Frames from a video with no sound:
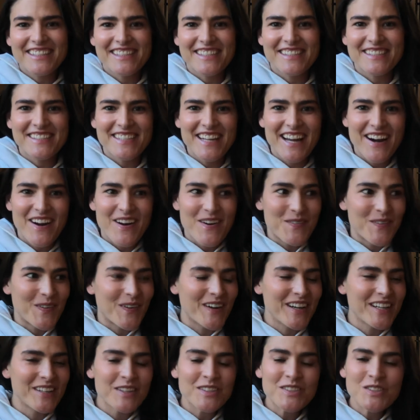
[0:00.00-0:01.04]
is terrible.
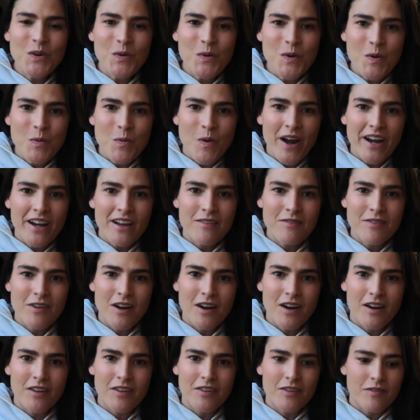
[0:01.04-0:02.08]
And so we're waiting for
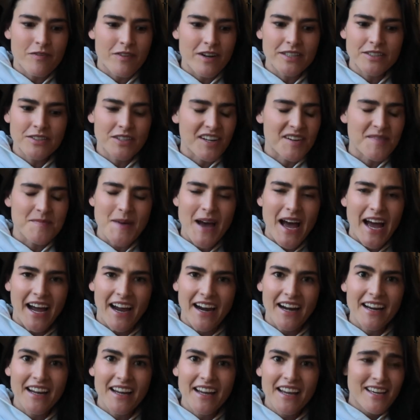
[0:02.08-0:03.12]
our other friend to come
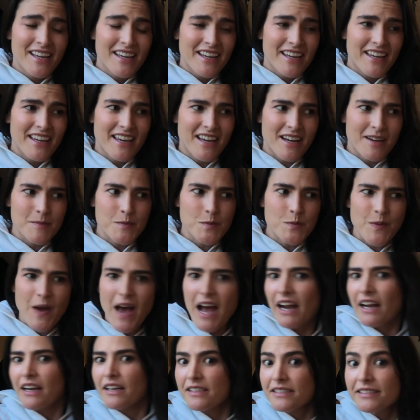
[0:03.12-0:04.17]
back. He comes
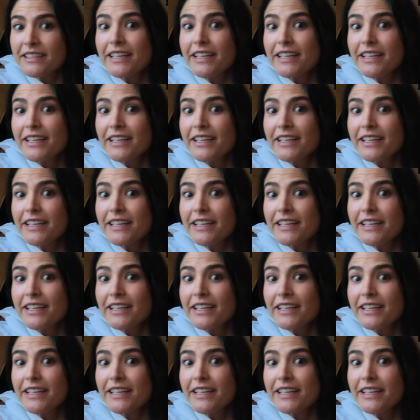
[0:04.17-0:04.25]
back and he's